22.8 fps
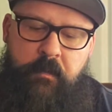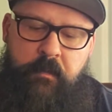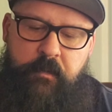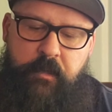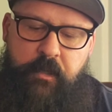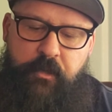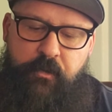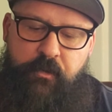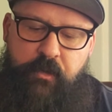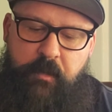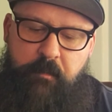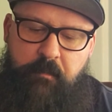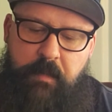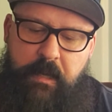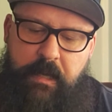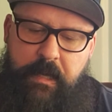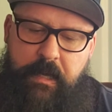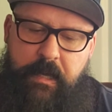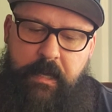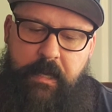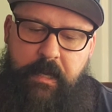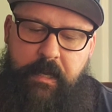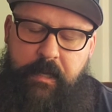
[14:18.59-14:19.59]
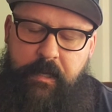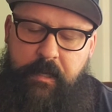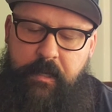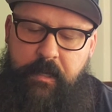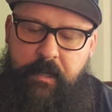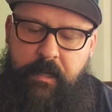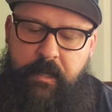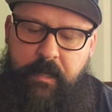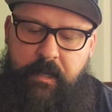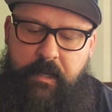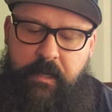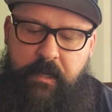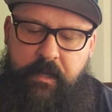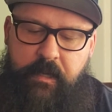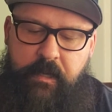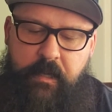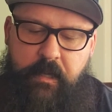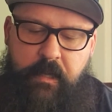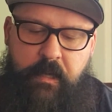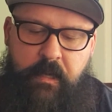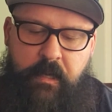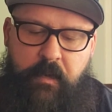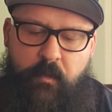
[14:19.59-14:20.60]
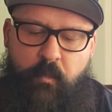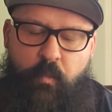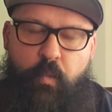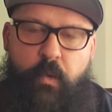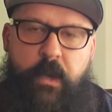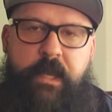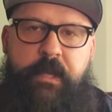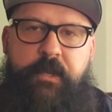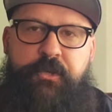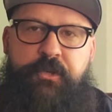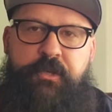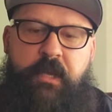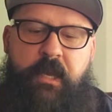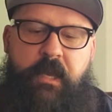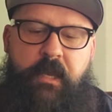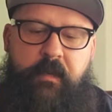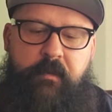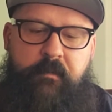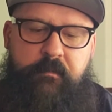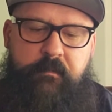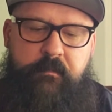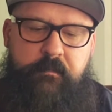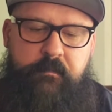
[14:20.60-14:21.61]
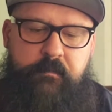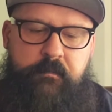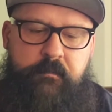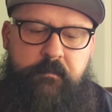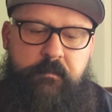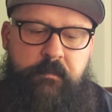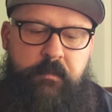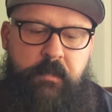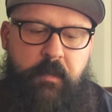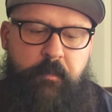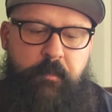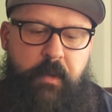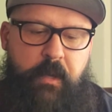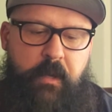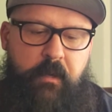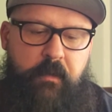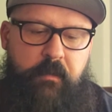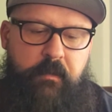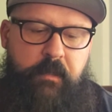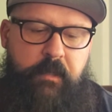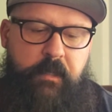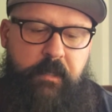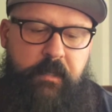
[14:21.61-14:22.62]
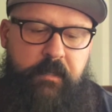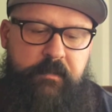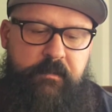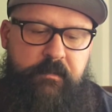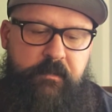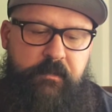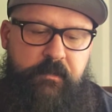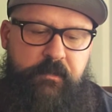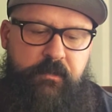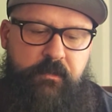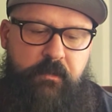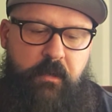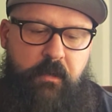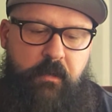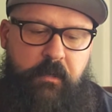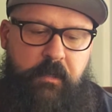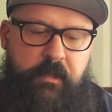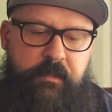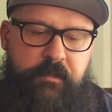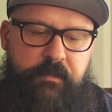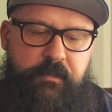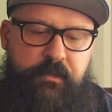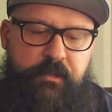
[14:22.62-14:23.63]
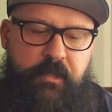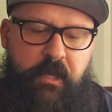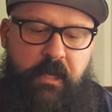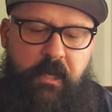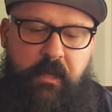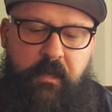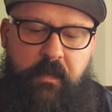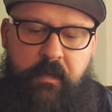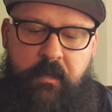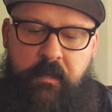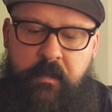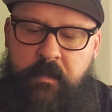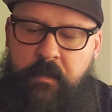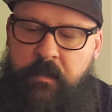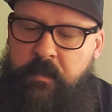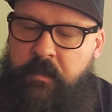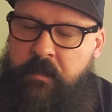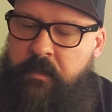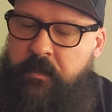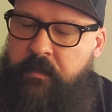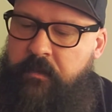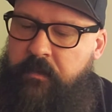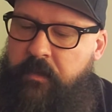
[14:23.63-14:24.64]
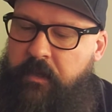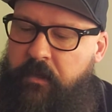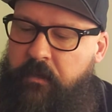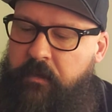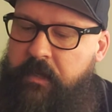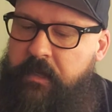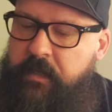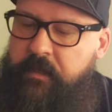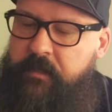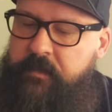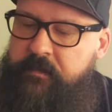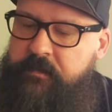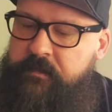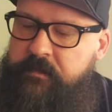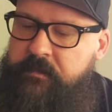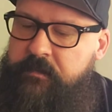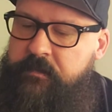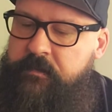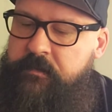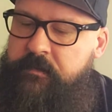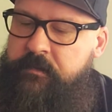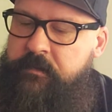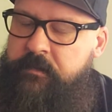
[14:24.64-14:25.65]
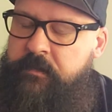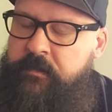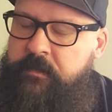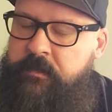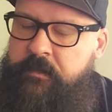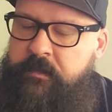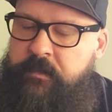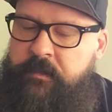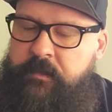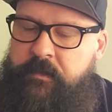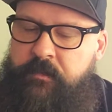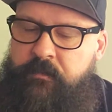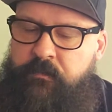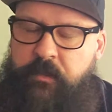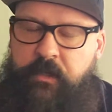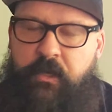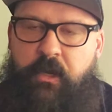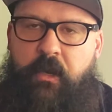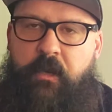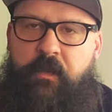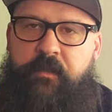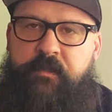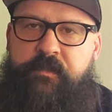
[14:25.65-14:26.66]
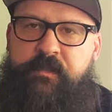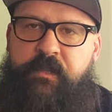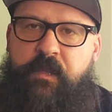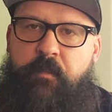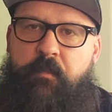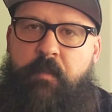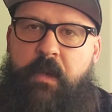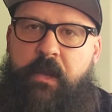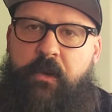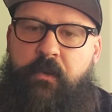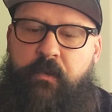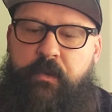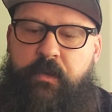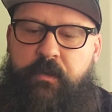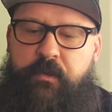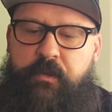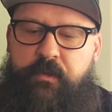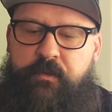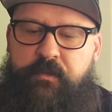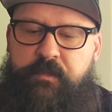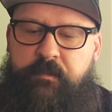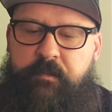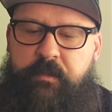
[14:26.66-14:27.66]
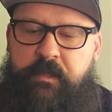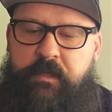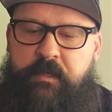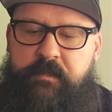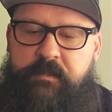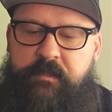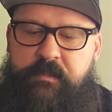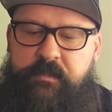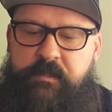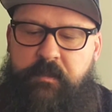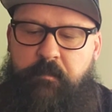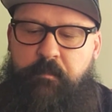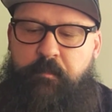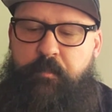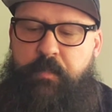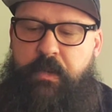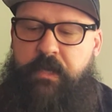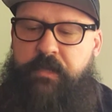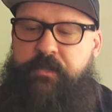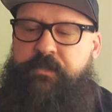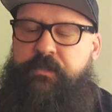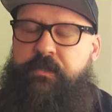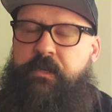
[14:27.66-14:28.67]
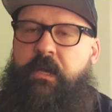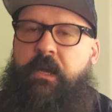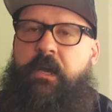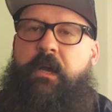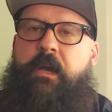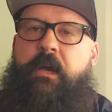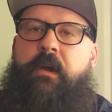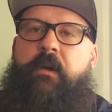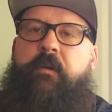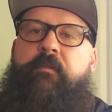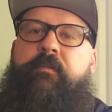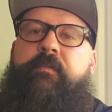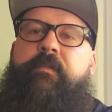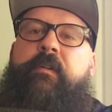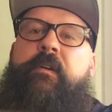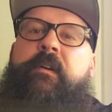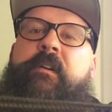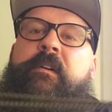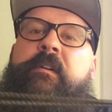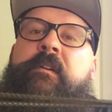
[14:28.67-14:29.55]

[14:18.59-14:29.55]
that you could buy, and wheat chain apparently is the strongest chain there is, regardless of the metal you're using, because it's a bunch of